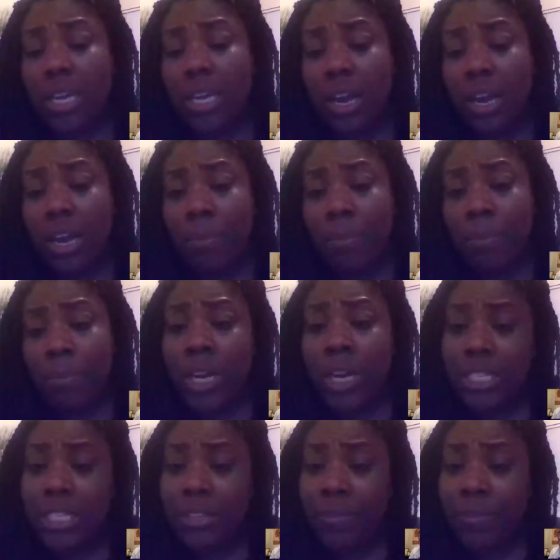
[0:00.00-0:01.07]
margins
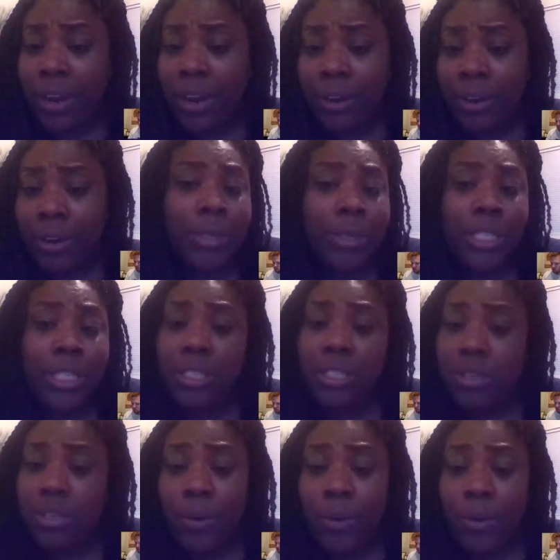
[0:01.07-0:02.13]
of error. We just go
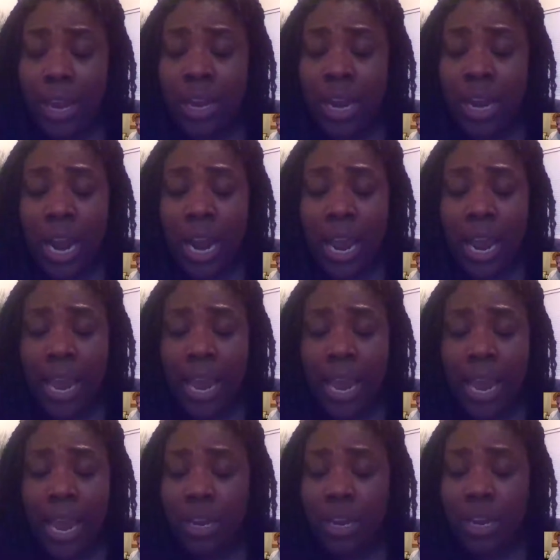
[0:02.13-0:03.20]
ahead and
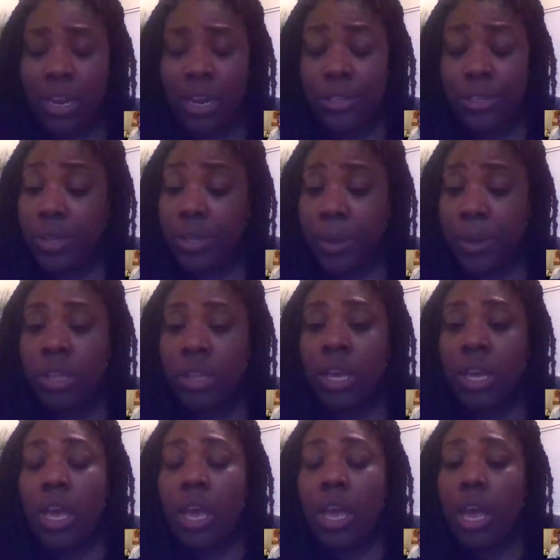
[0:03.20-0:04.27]
do them both.
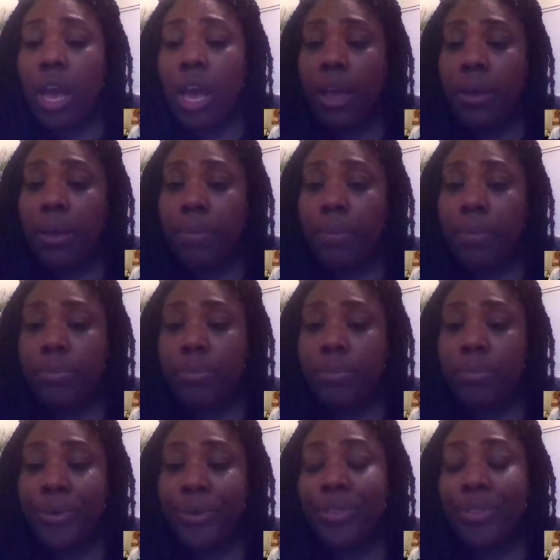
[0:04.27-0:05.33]
So
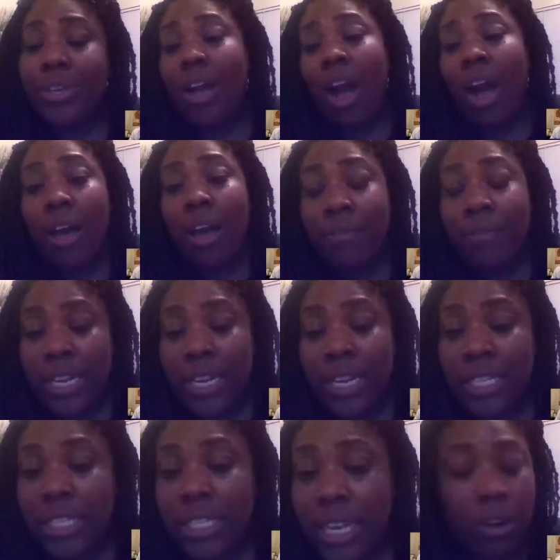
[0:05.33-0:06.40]
the confidence
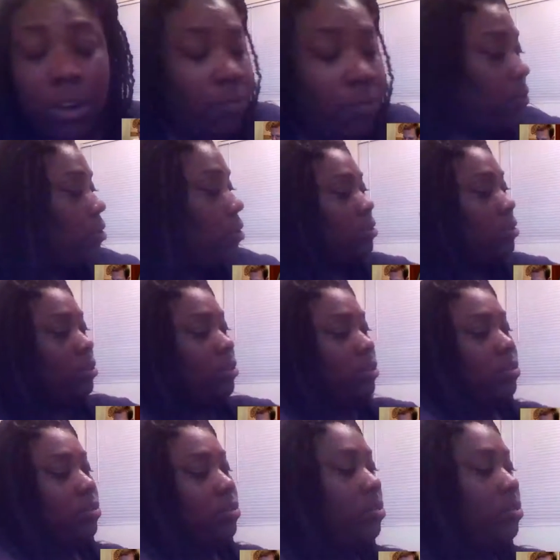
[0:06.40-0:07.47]
interval,
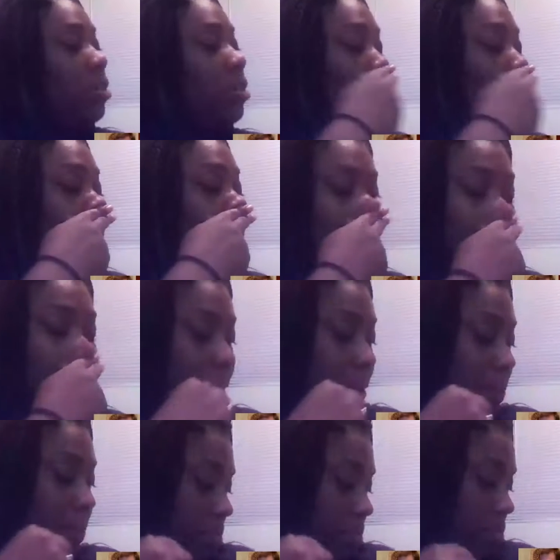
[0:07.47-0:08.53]
I
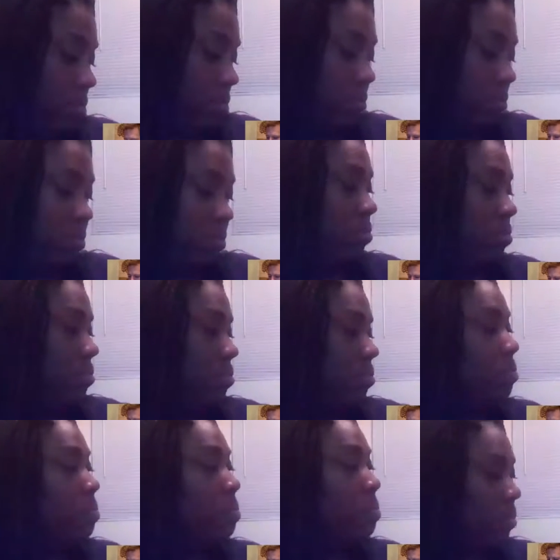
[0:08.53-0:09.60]

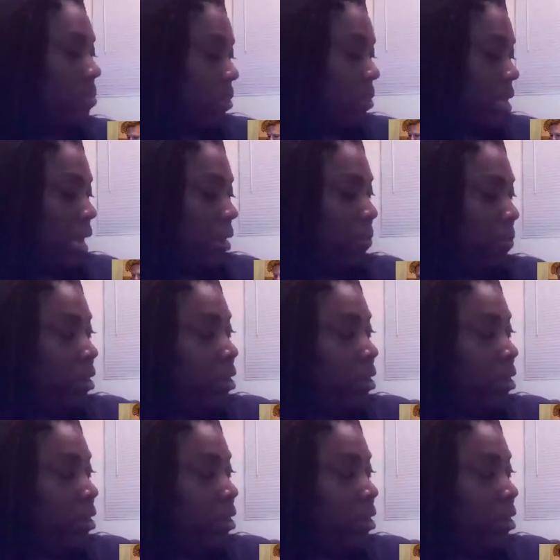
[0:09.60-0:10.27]
don't want to